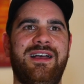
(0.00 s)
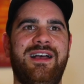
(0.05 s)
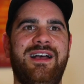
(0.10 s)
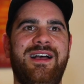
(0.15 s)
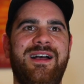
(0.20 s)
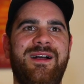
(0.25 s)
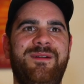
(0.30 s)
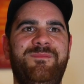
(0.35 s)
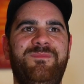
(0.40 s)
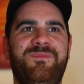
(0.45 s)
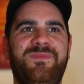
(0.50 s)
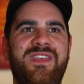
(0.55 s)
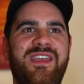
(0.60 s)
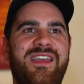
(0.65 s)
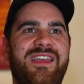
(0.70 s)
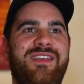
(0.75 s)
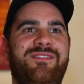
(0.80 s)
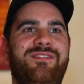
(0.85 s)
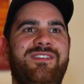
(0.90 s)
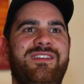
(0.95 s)

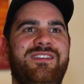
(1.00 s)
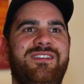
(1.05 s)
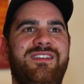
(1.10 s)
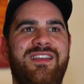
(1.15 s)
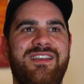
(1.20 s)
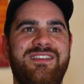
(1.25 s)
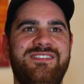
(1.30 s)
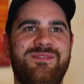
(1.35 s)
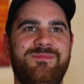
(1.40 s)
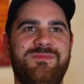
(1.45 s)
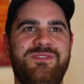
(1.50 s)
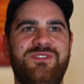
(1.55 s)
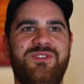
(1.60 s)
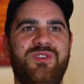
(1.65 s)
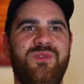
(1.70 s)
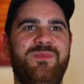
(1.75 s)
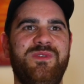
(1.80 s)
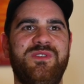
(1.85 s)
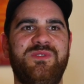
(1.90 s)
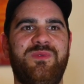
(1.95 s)
Yeah, even like some
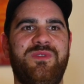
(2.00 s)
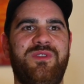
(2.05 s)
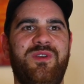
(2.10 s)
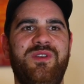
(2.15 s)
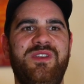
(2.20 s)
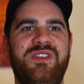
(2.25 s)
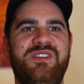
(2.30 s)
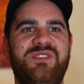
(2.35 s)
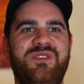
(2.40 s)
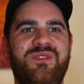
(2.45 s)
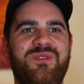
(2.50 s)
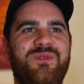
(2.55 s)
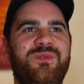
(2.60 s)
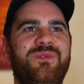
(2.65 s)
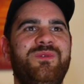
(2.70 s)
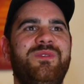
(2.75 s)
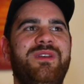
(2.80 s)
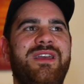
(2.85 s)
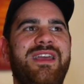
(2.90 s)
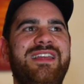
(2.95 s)
supers with only 2.